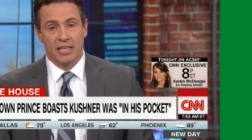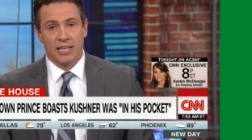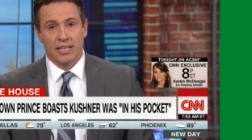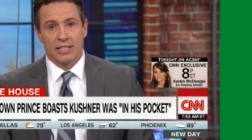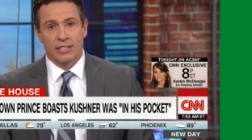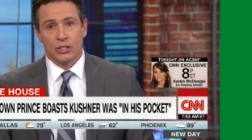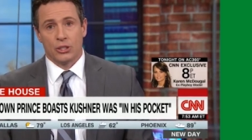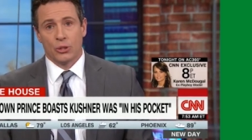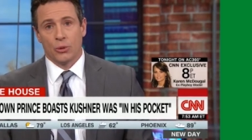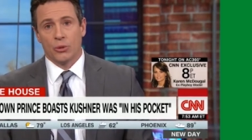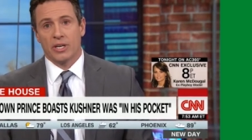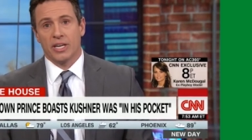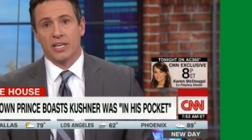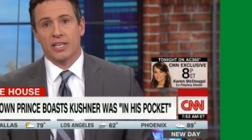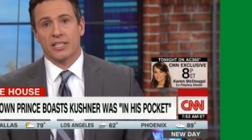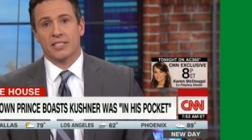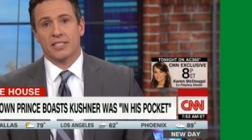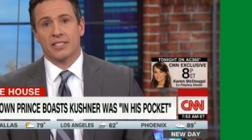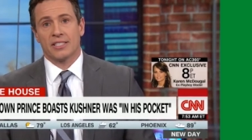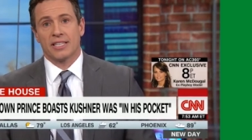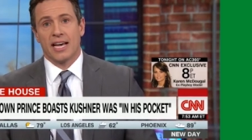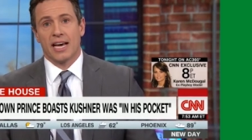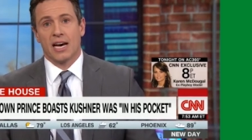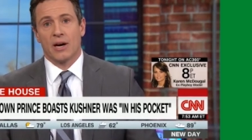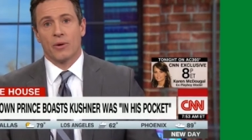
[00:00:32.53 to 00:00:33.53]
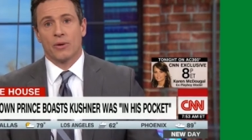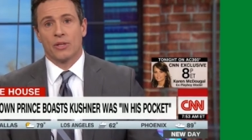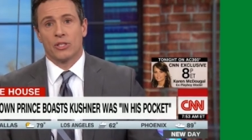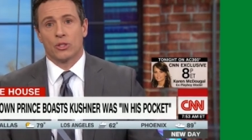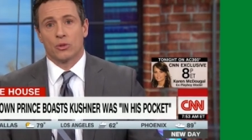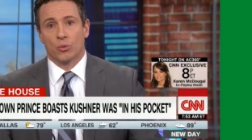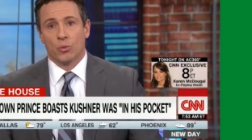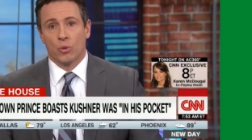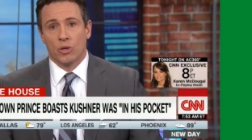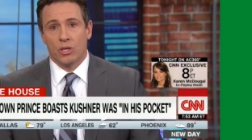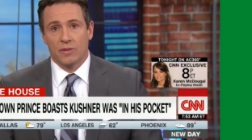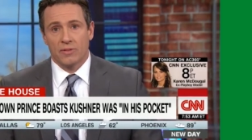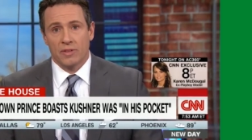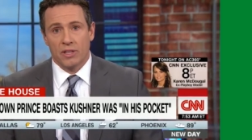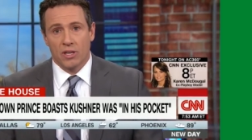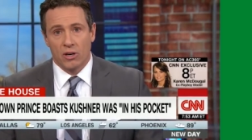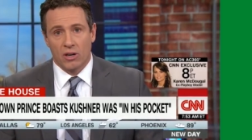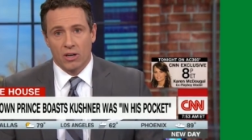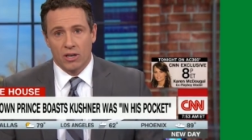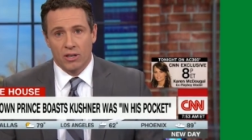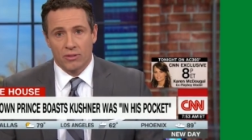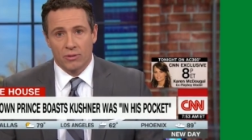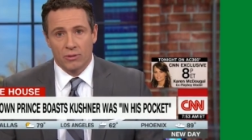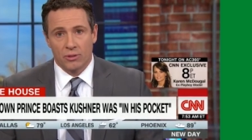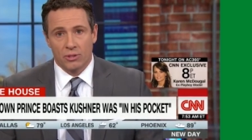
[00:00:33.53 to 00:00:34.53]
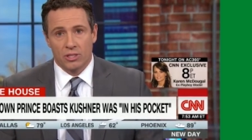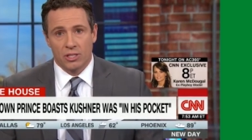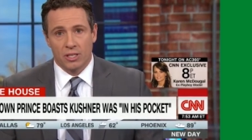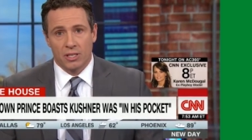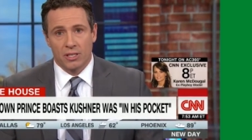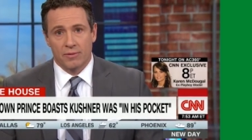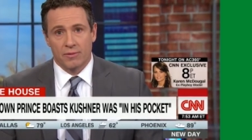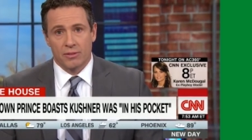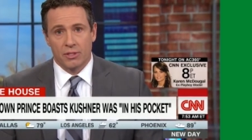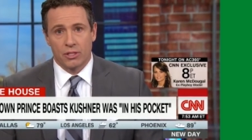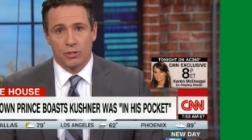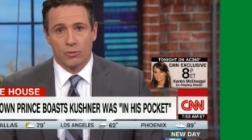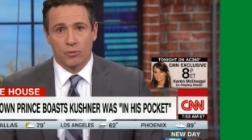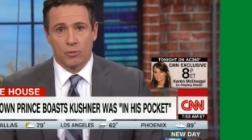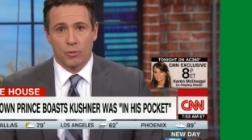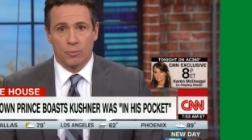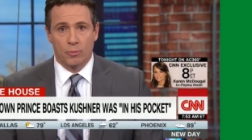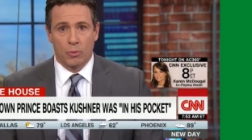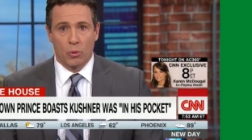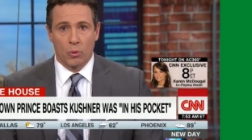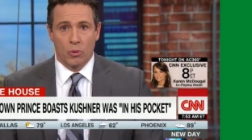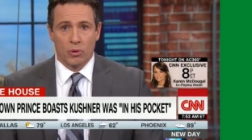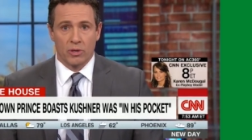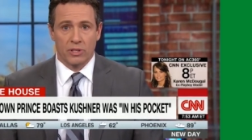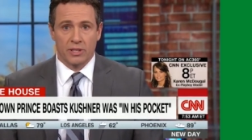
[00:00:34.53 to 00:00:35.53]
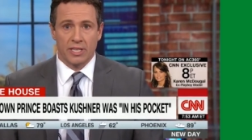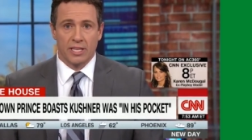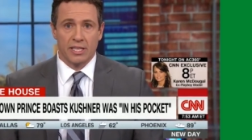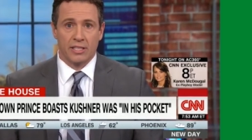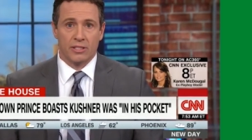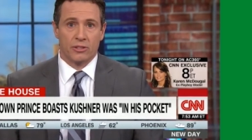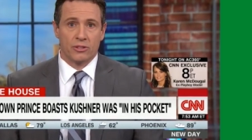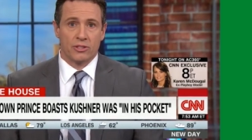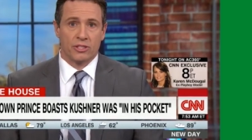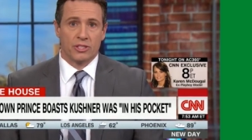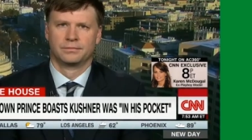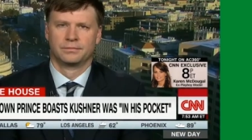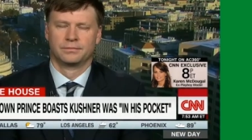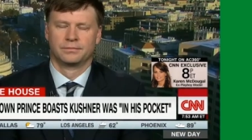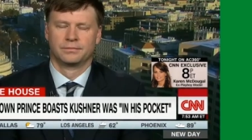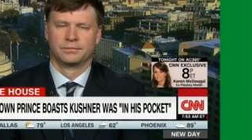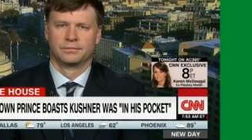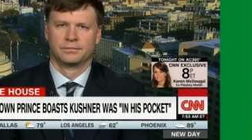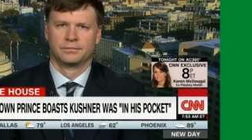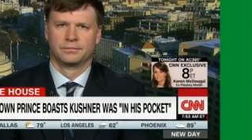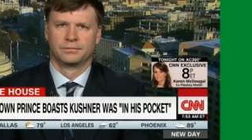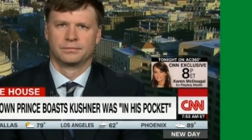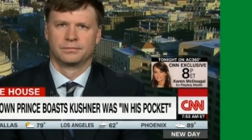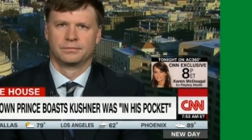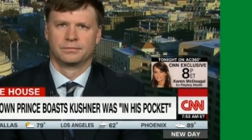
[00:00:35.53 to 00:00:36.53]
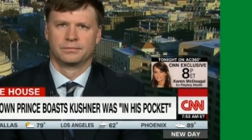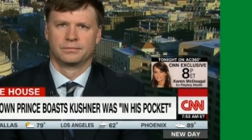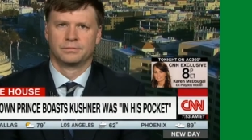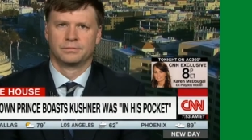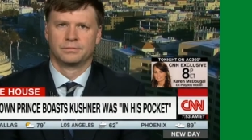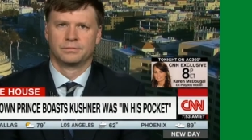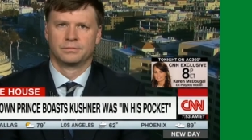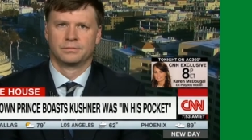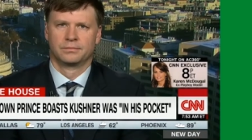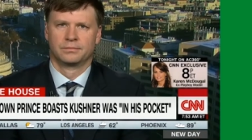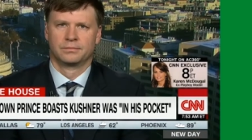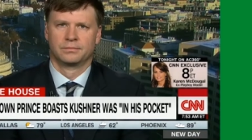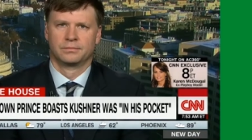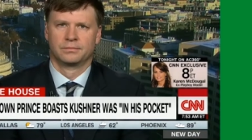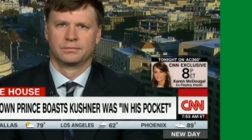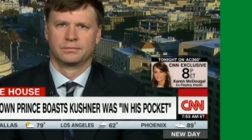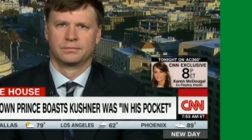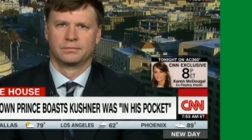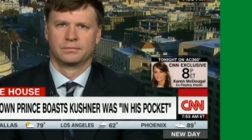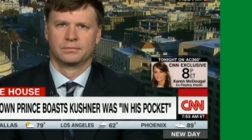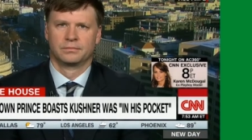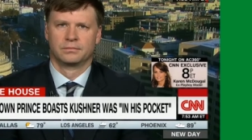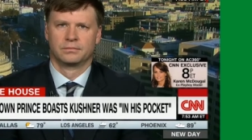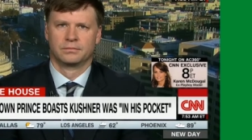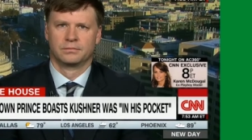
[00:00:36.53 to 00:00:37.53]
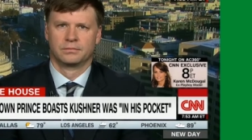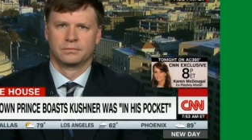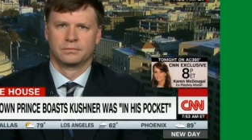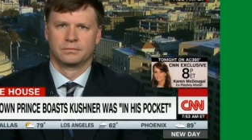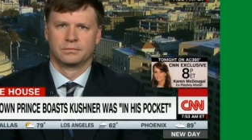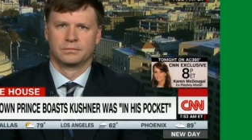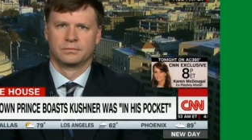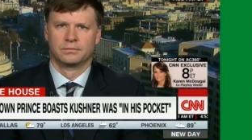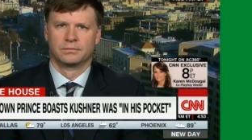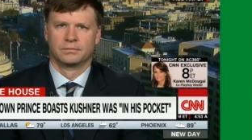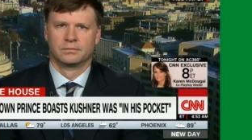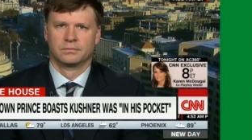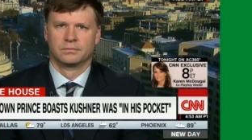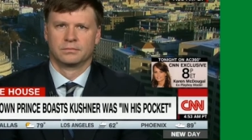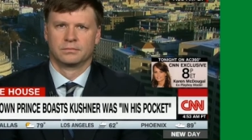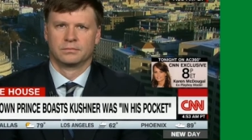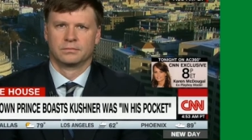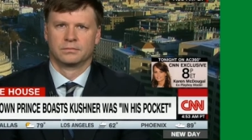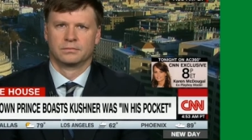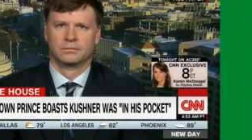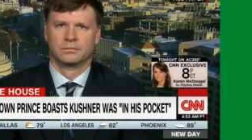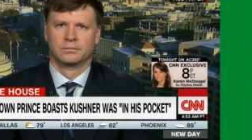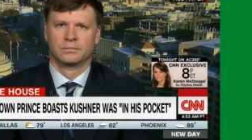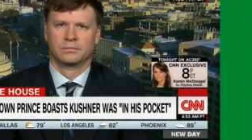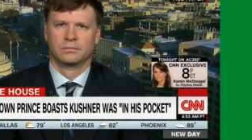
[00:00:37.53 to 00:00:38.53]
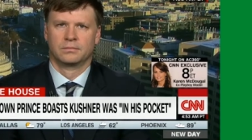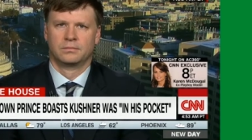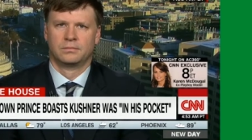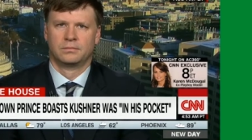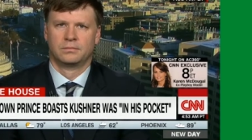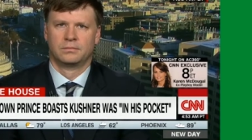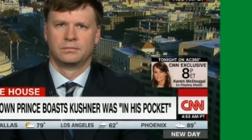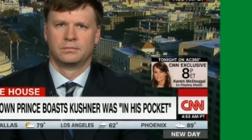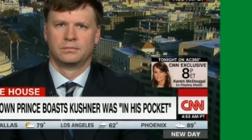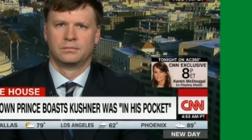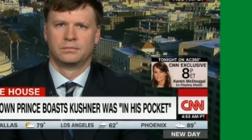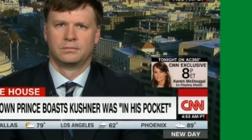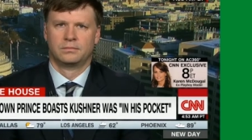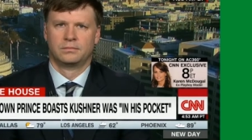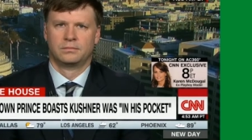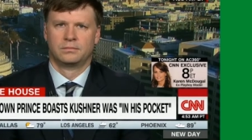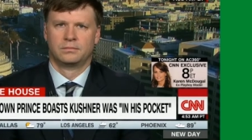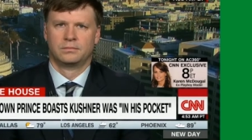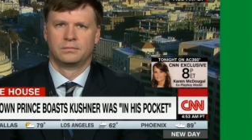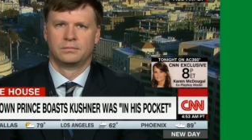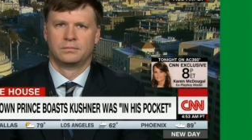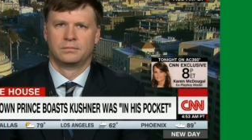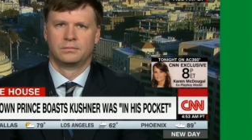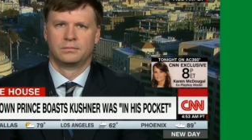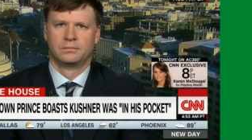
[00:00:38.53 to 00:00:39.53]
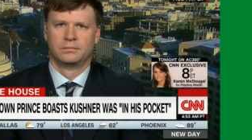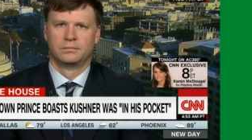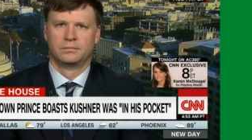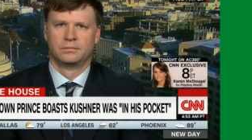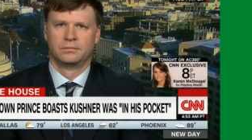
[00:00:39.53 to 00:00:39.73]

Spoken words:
Joining us now is one of the authors of this report, The Intercept's D.C. bureau chief, Ryan Grim. Ryan,